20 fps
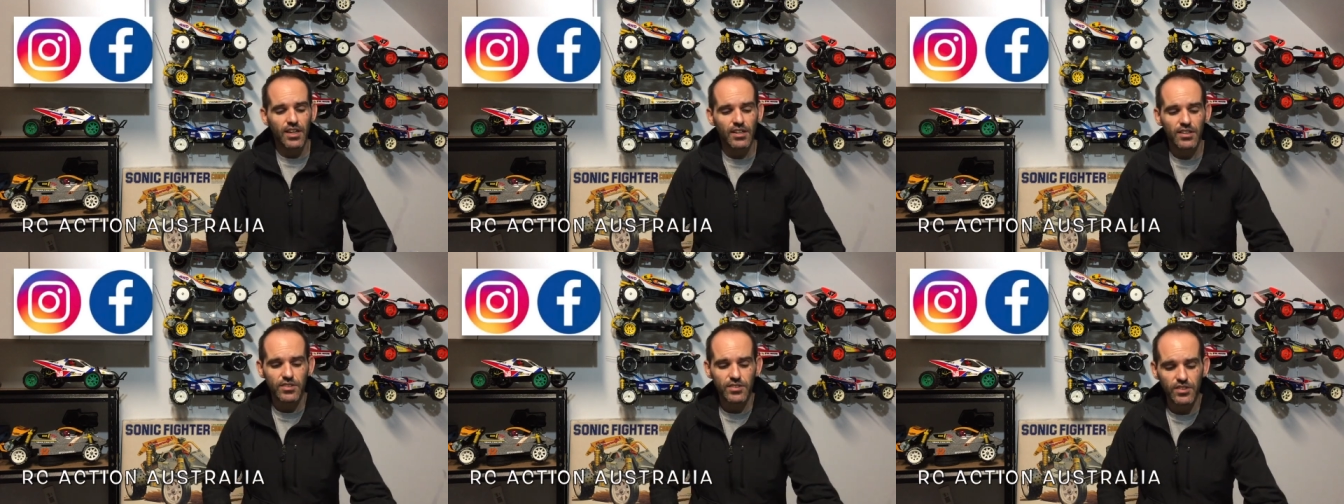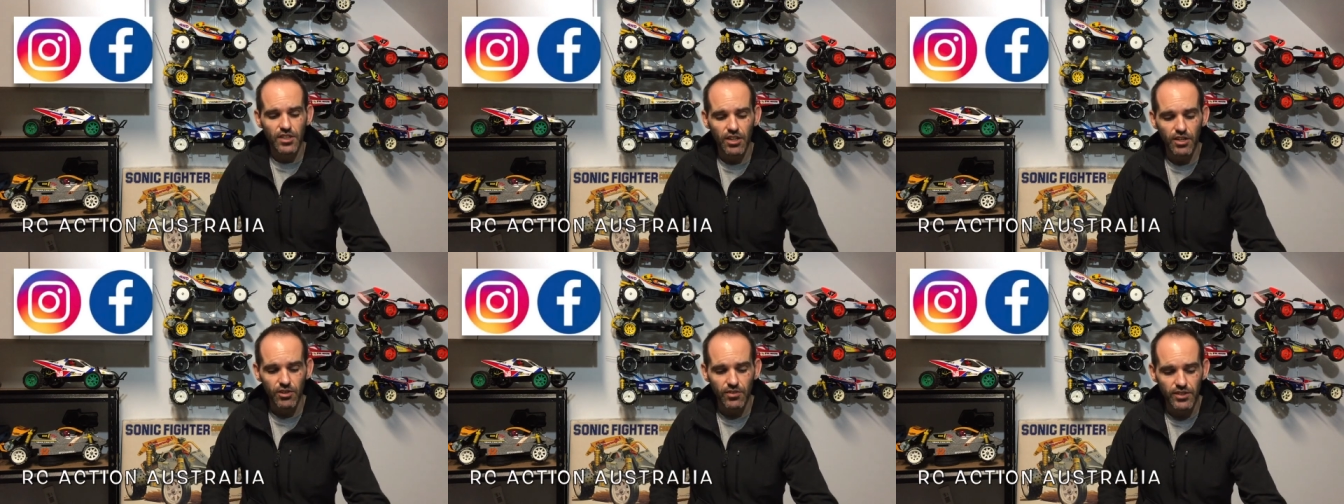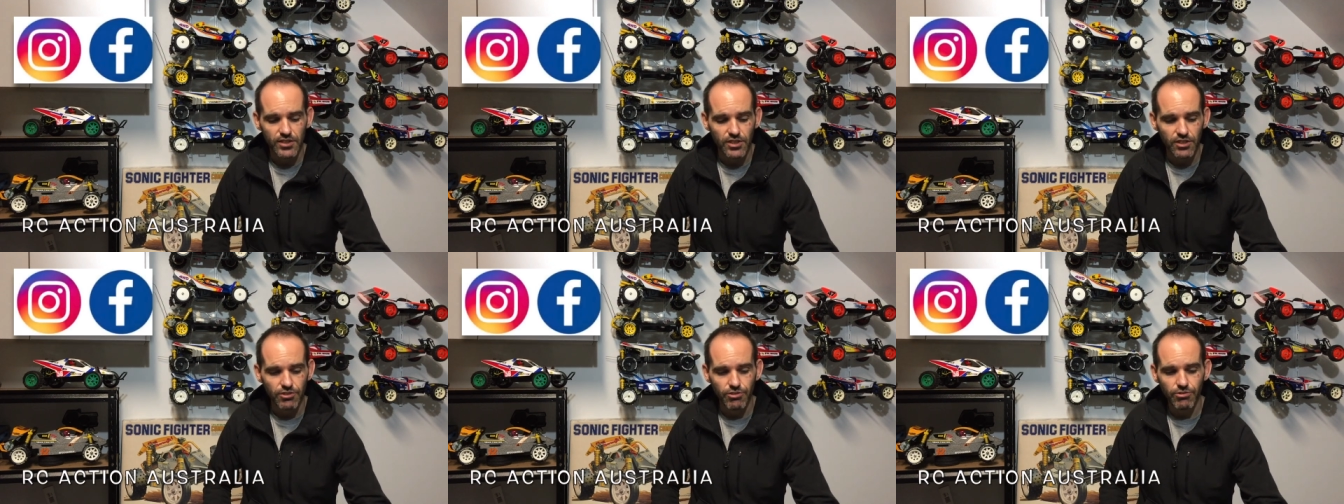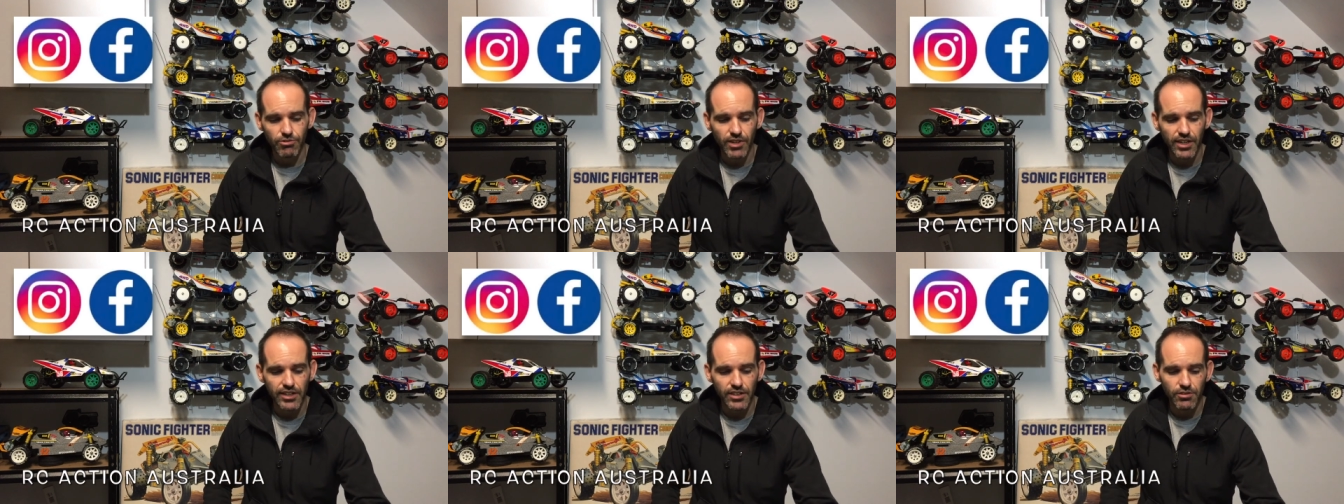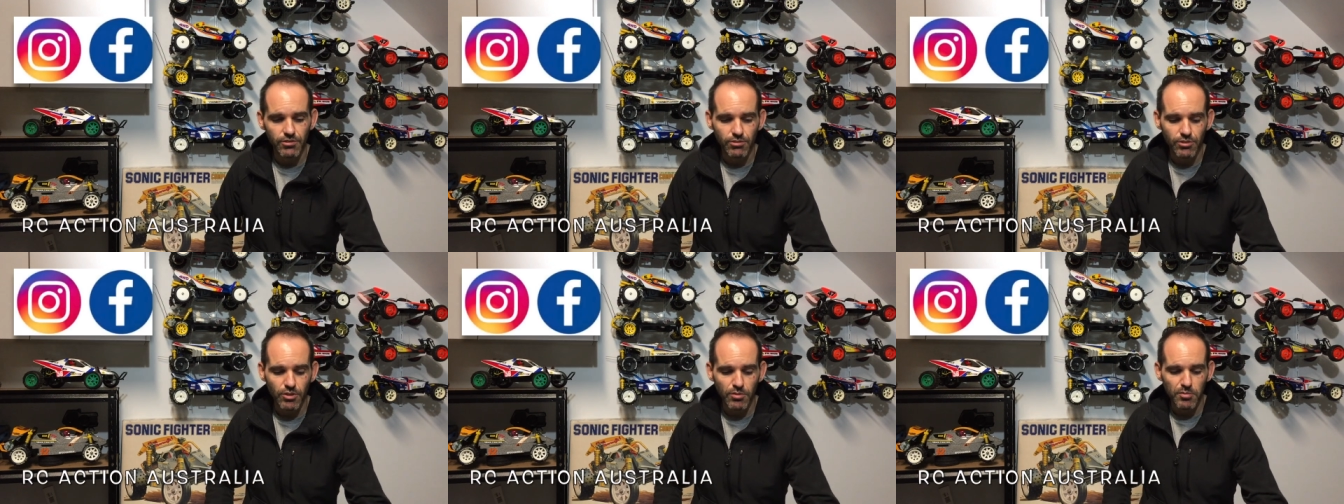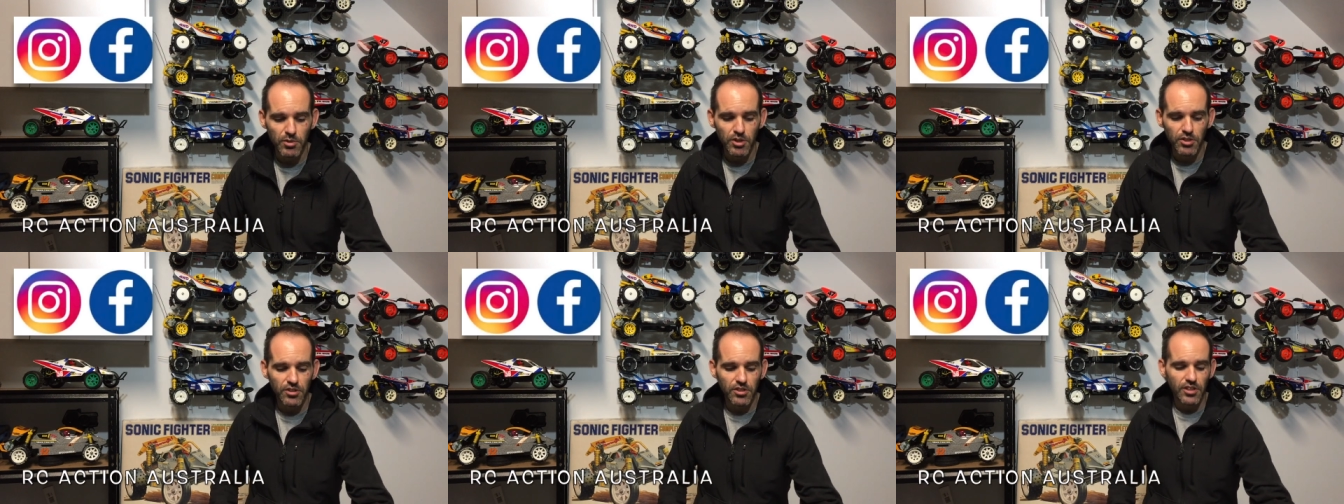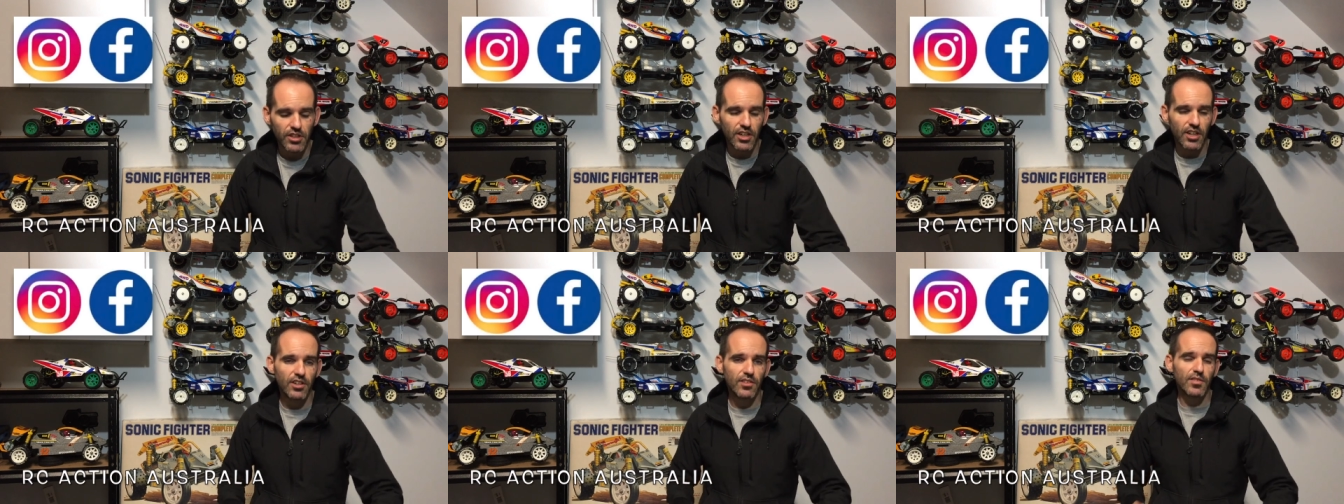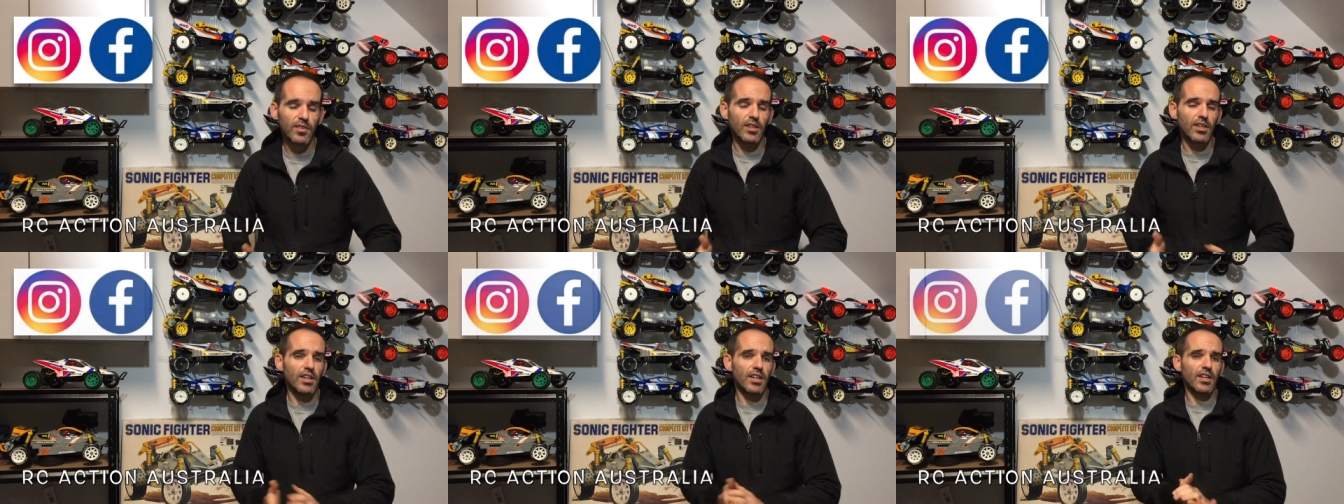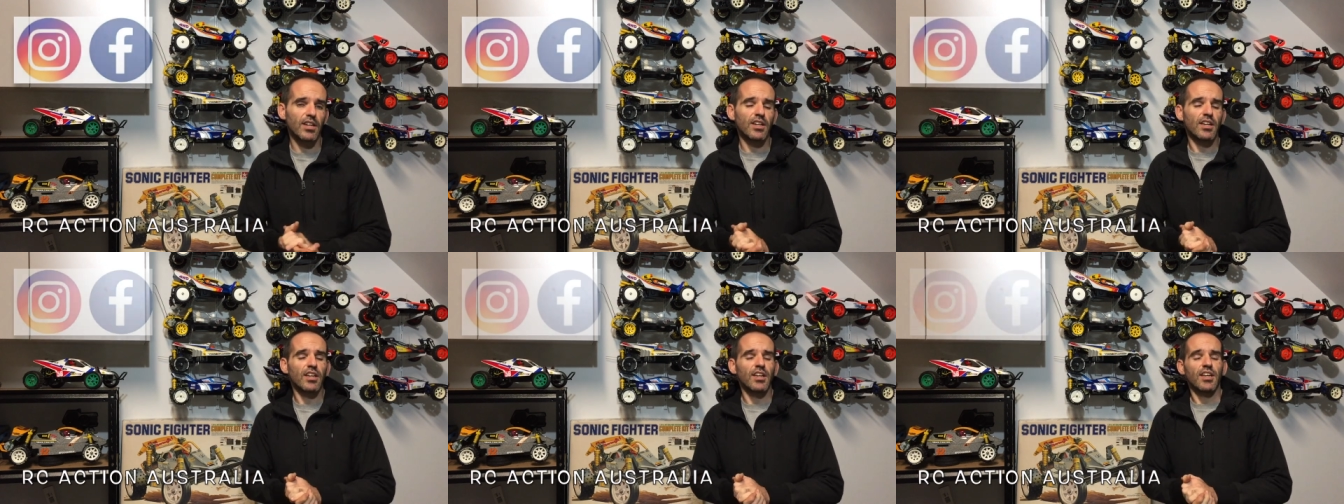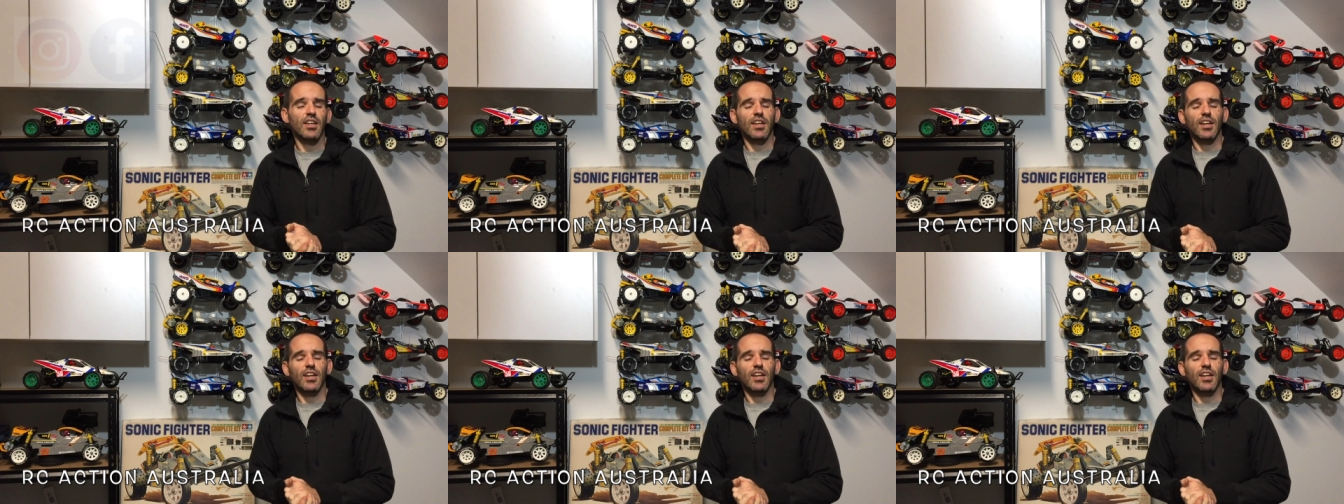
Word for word: So it's a great little community over there